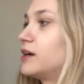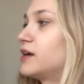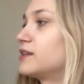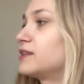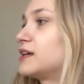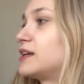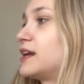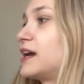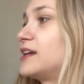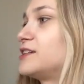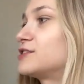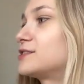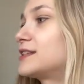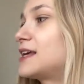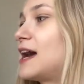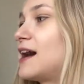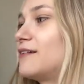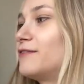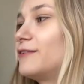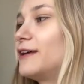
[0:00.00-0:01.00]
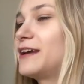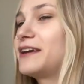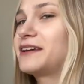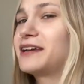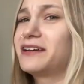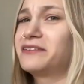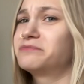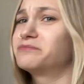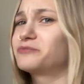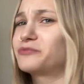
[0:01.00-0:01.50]
and then I just have
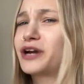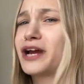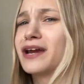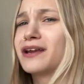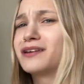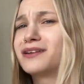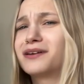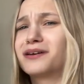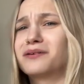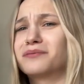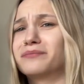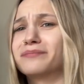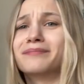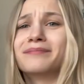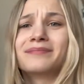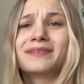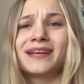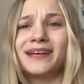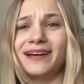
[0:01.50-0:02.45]
like random